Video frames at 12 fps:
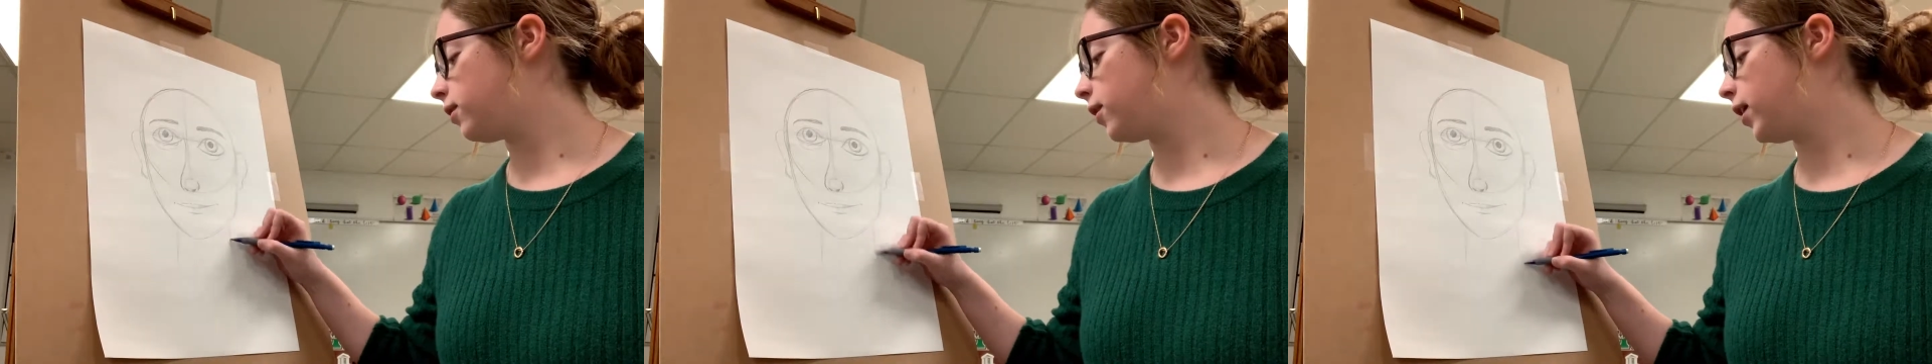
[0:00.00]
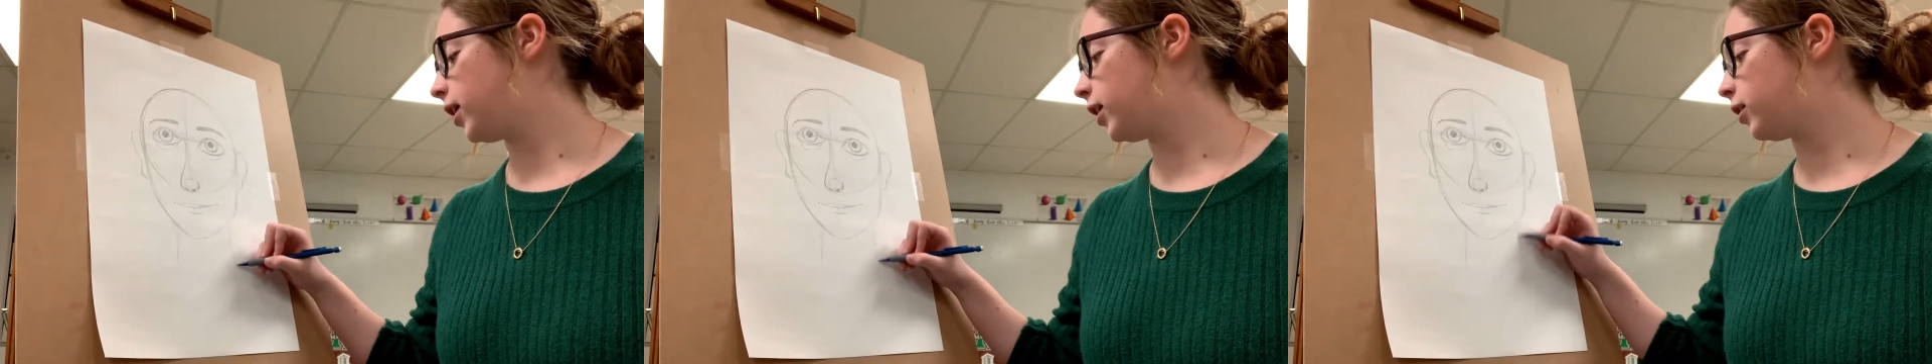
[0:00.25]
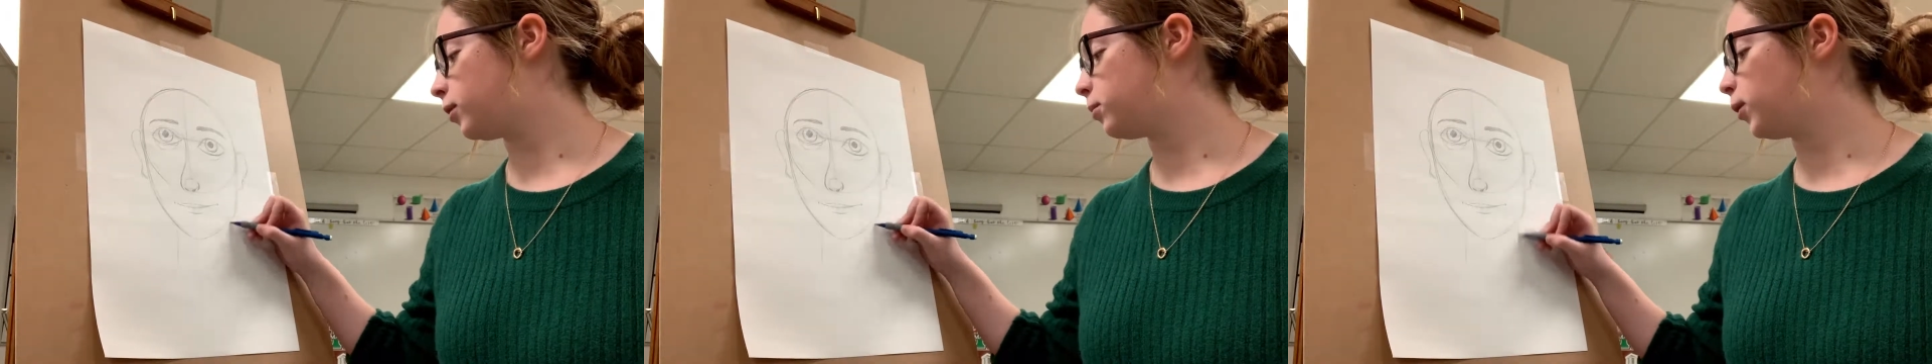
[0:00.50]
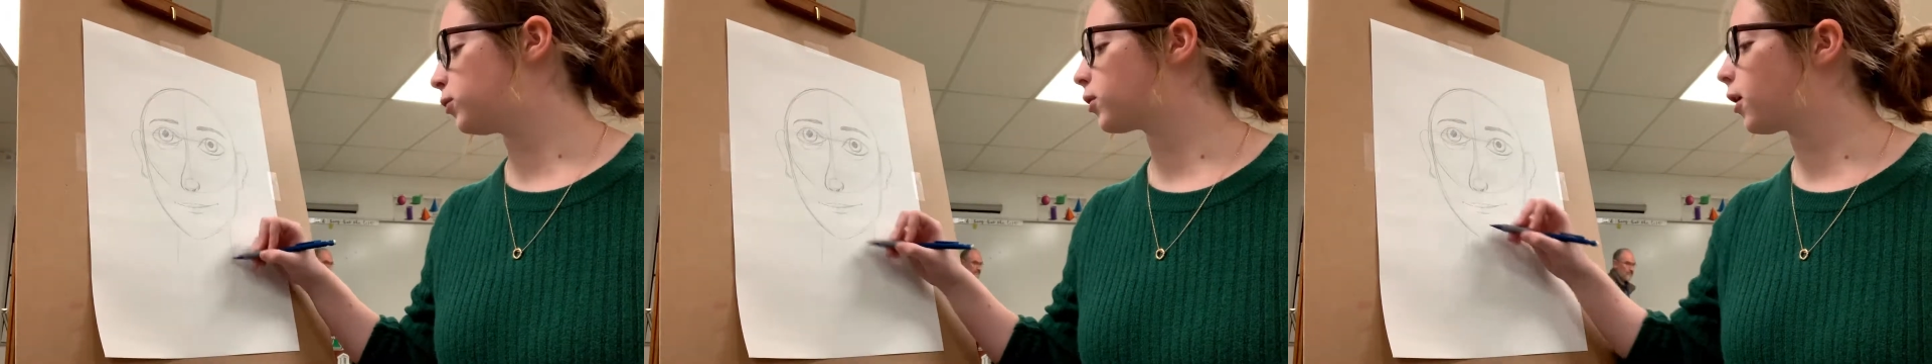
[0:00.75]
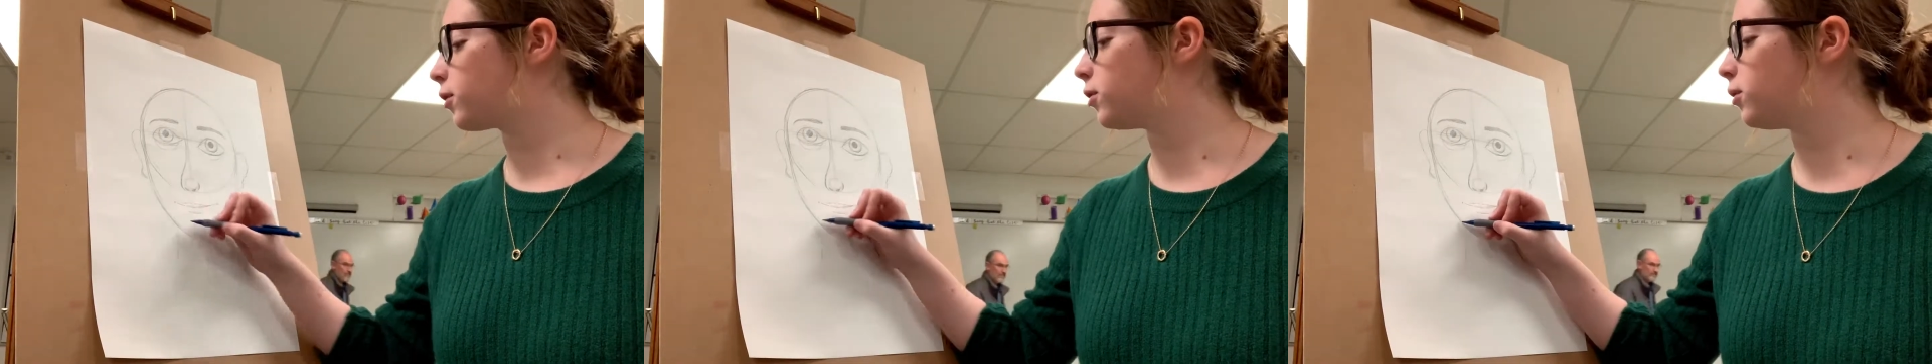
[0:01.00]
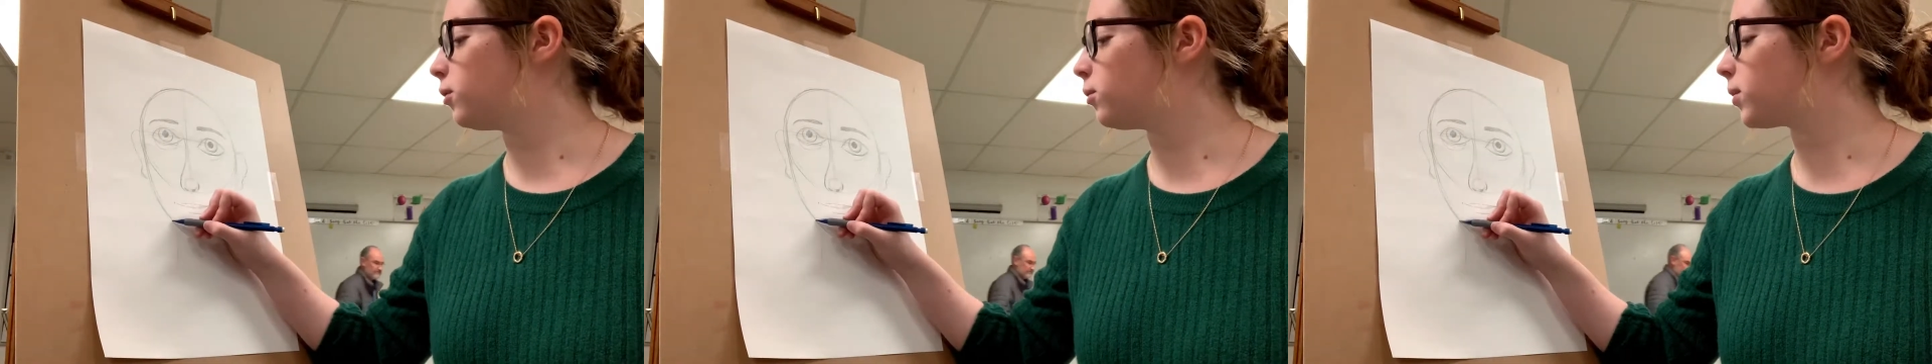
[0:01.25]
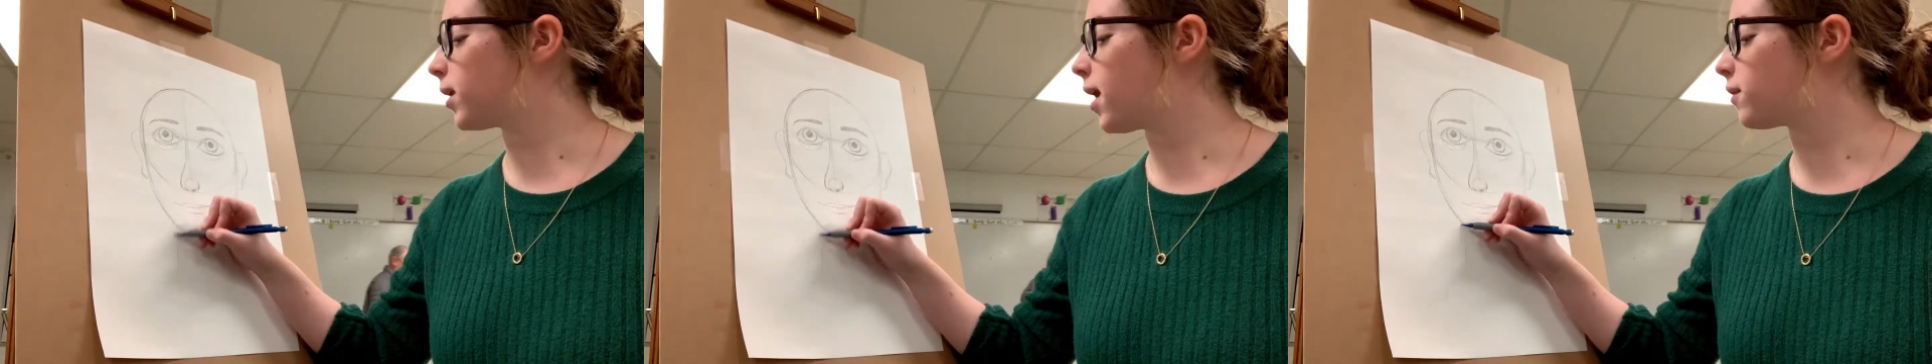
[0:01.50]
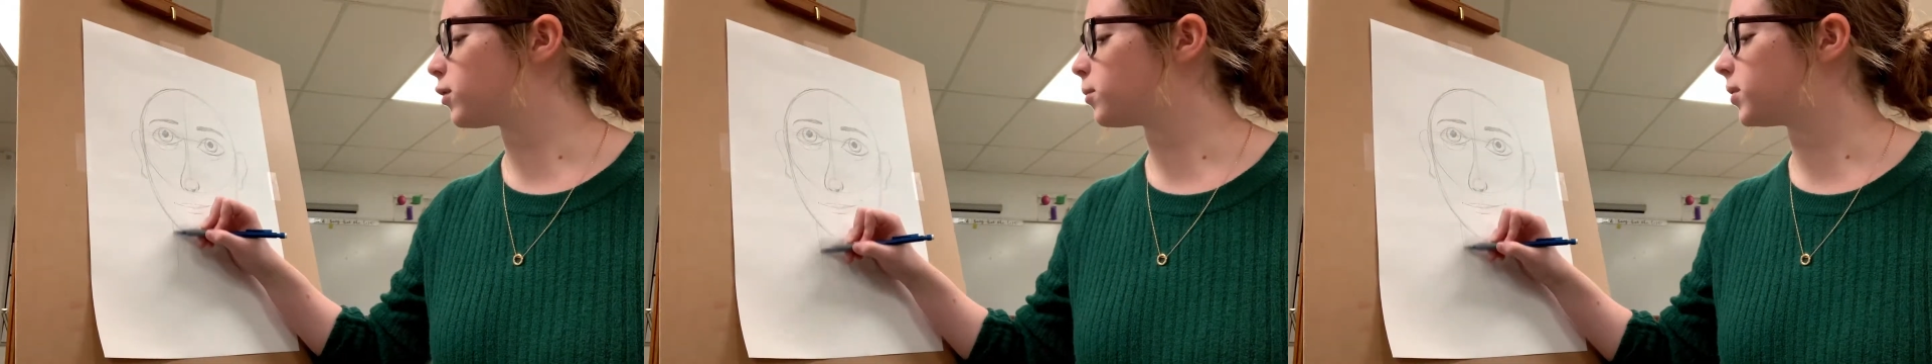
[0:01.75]
than most cartoons would
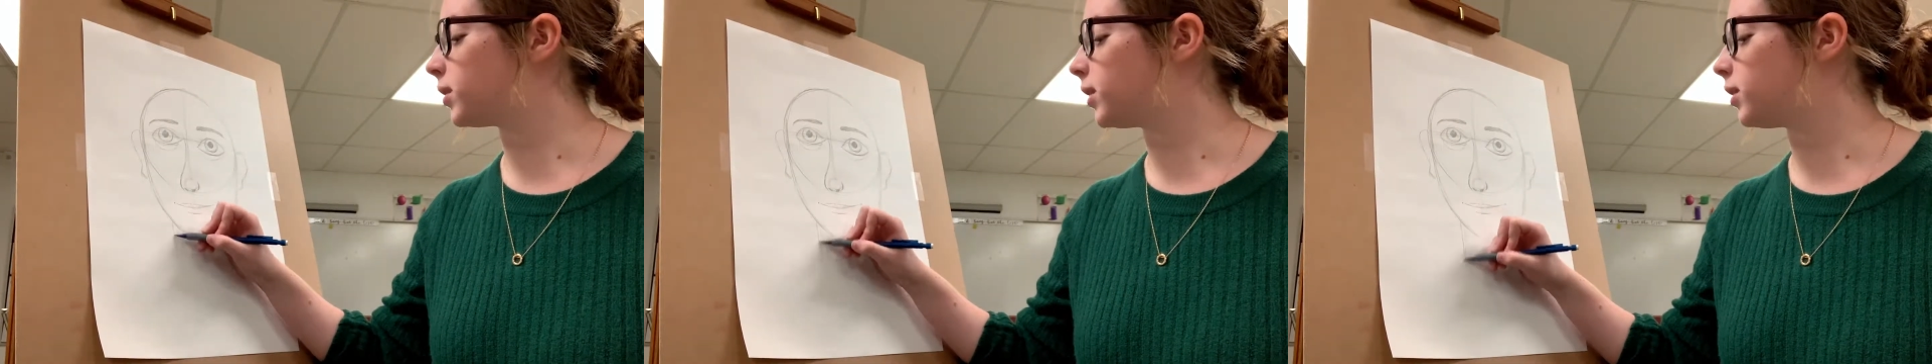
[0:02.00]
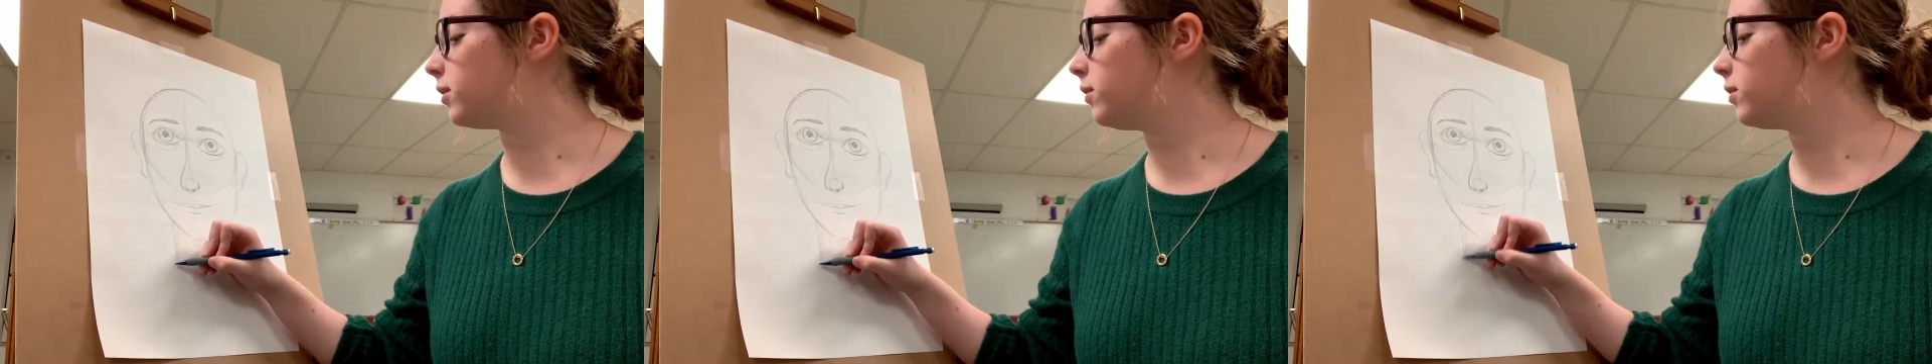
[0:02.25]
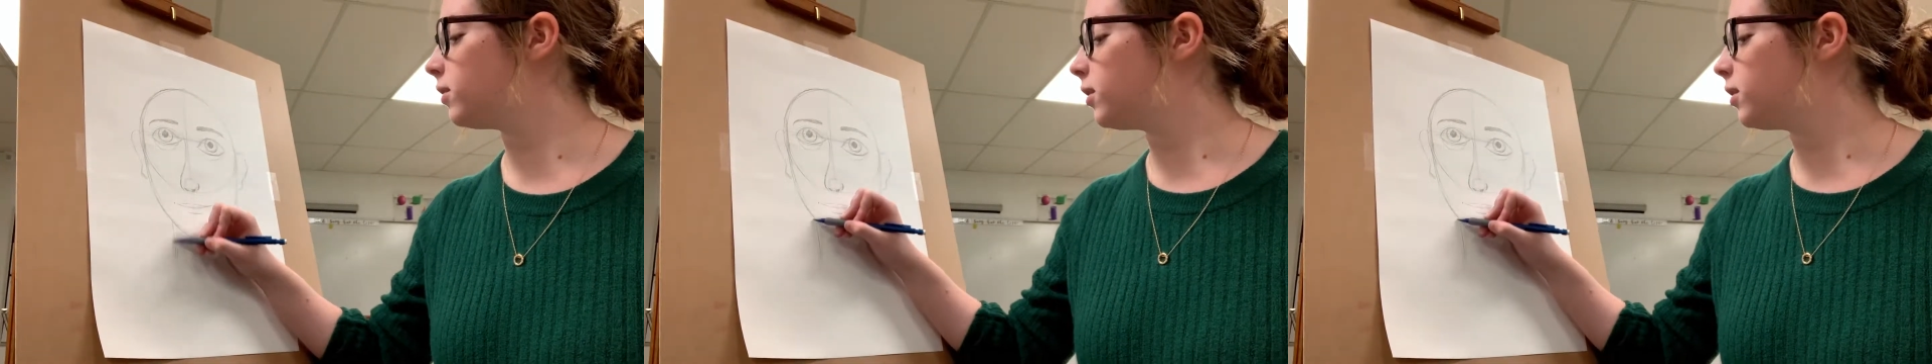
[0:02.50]
have you believe,